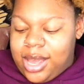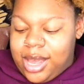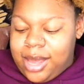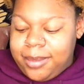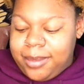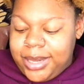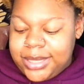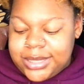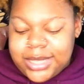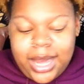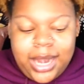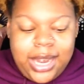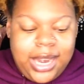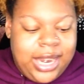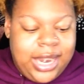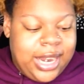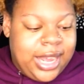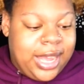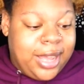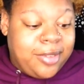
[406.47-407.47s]
I'm excited,
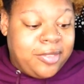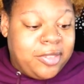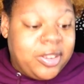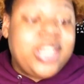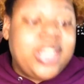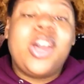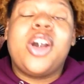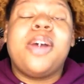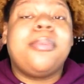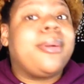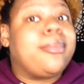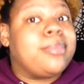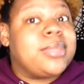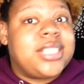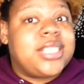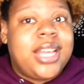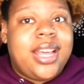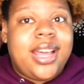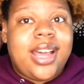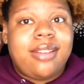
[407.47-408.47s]
and I really hope I
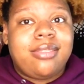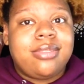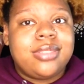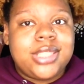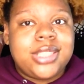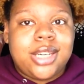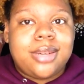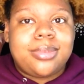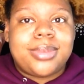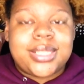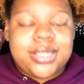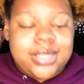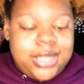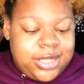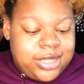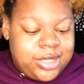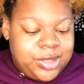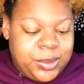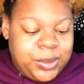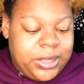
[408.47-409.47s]

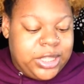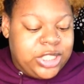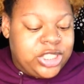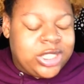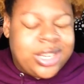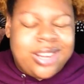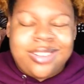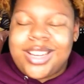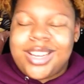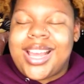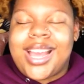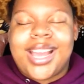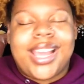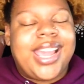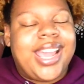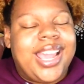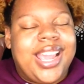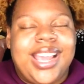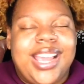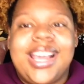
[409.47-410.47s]
stick to it, because
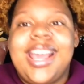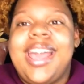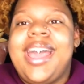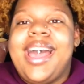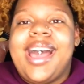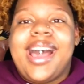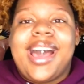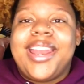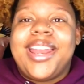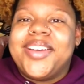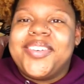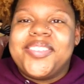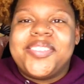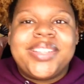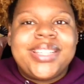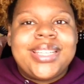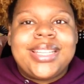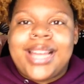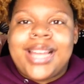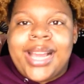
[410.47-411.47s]
I don't
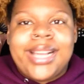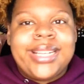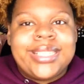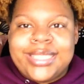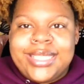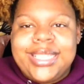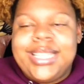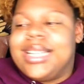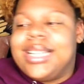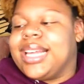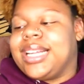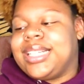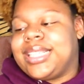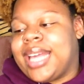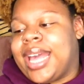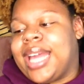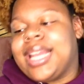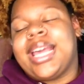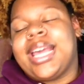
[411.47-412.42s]
really like tea like that.